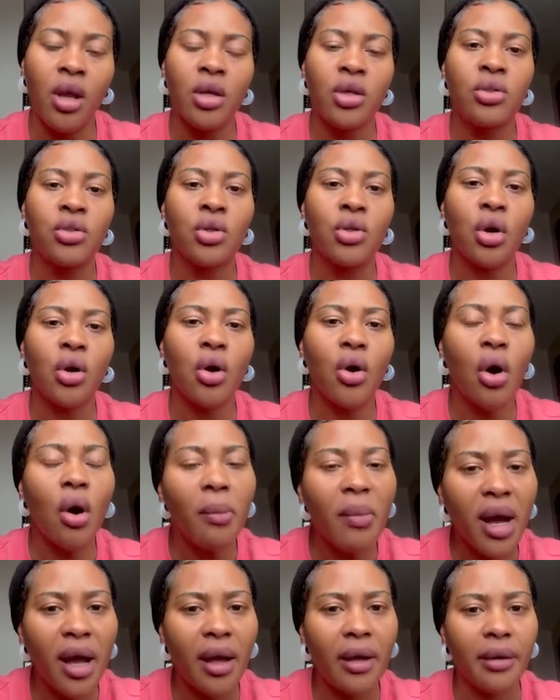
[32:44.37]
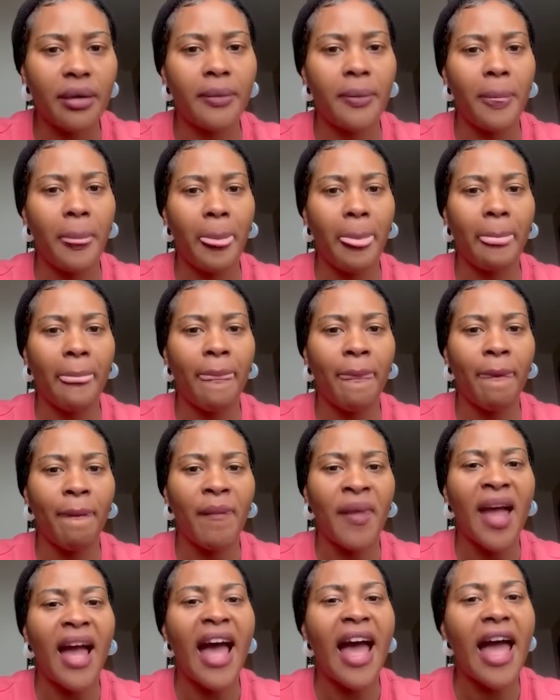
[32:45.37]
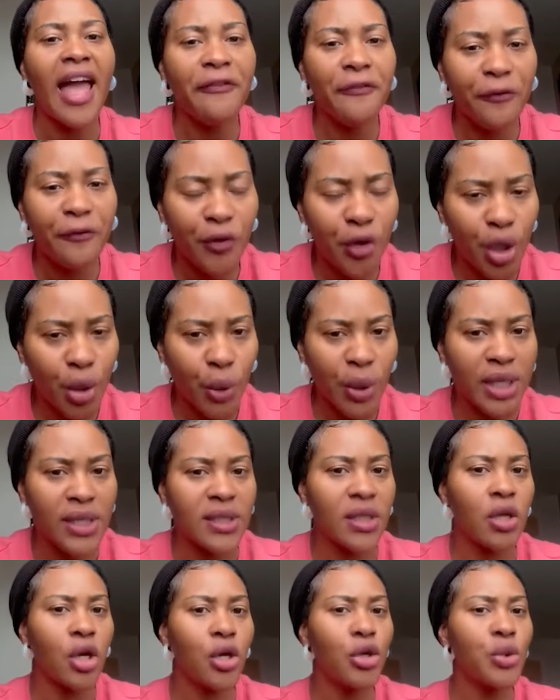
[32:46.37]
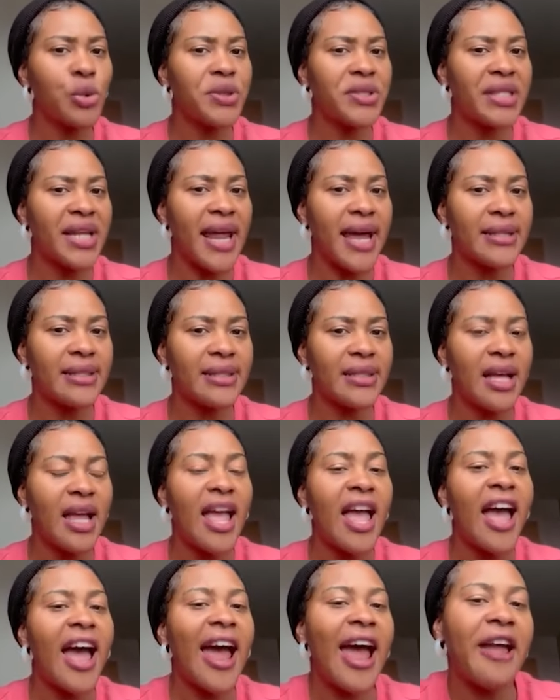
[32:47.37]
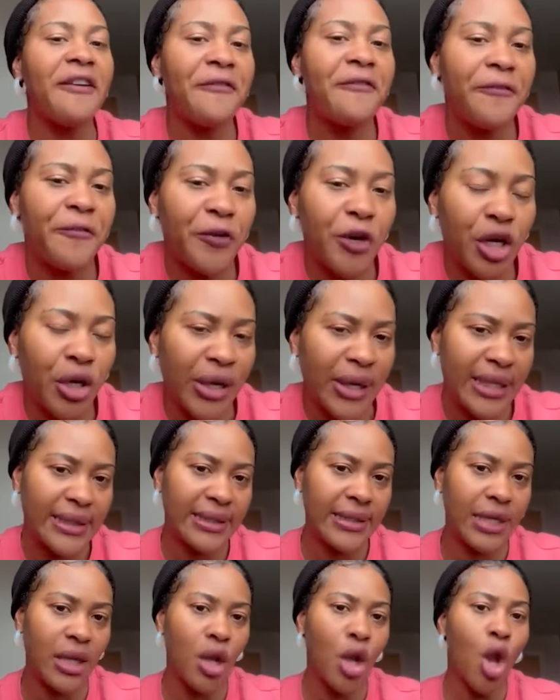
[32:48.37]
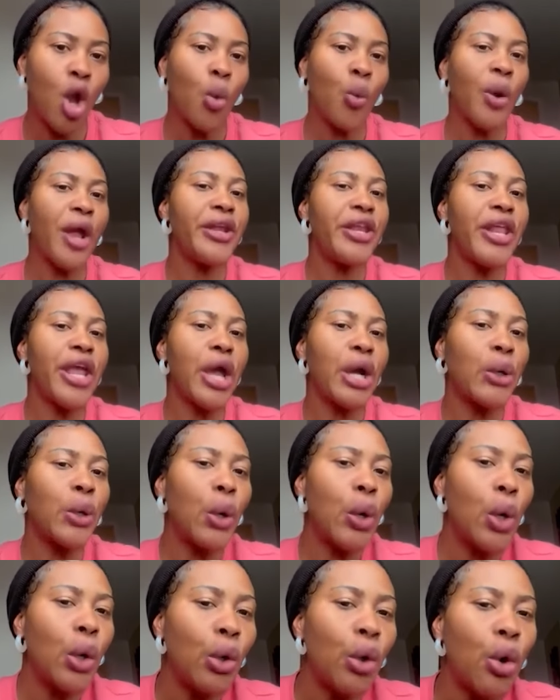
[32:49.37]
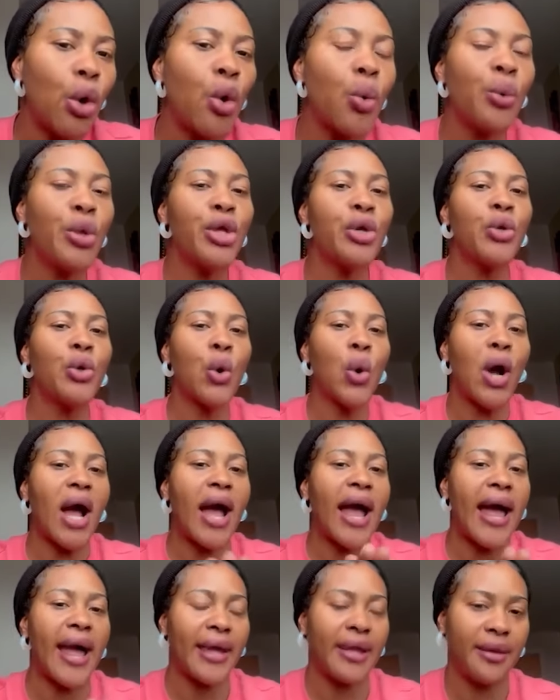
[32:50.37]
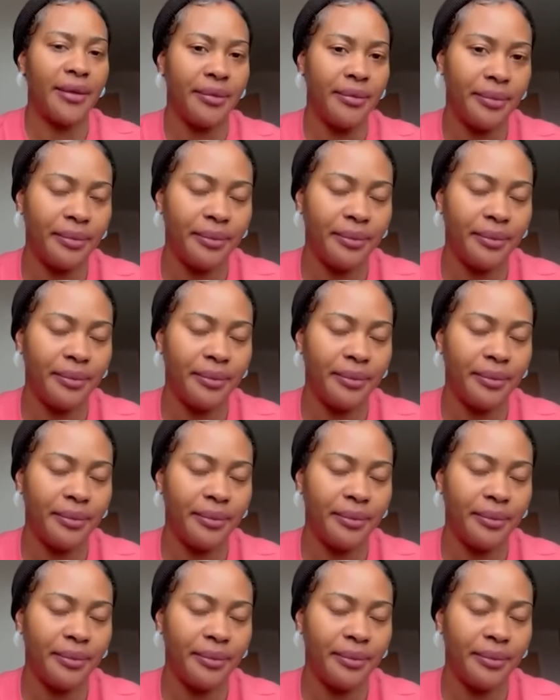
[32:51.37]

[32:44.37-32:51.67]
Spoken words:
So come on. High frequency, no you say that? High frequency. When they go low, we go high.